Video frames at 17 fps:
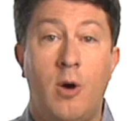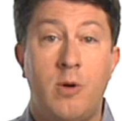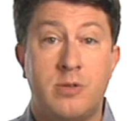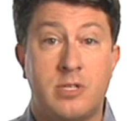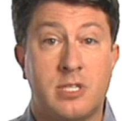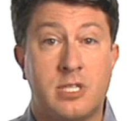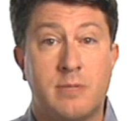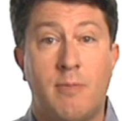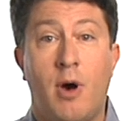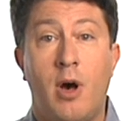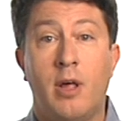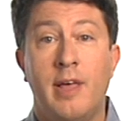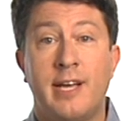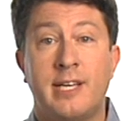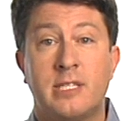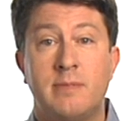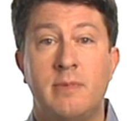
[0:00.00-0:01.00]
Host a small
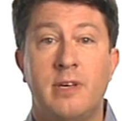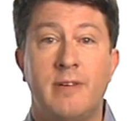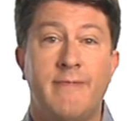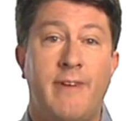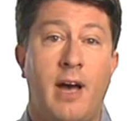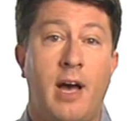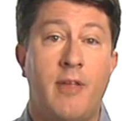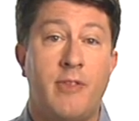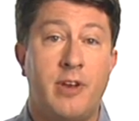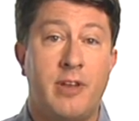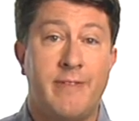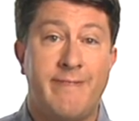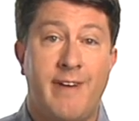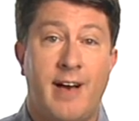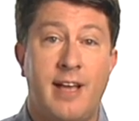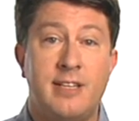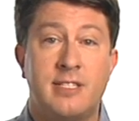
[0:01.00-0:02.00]
XML file that
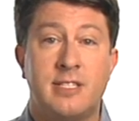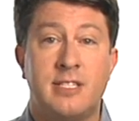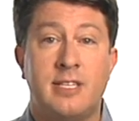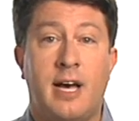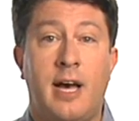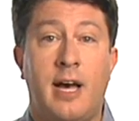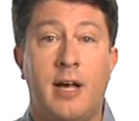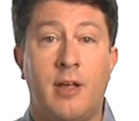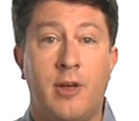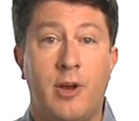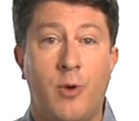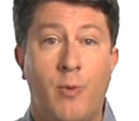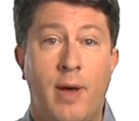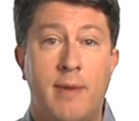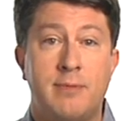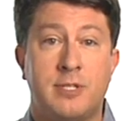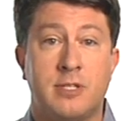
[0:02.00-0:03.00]
defines the tile on a
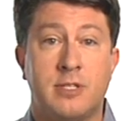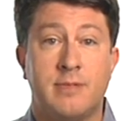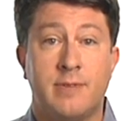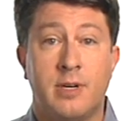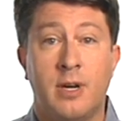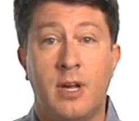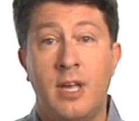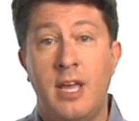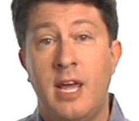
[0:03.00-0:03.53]
web server,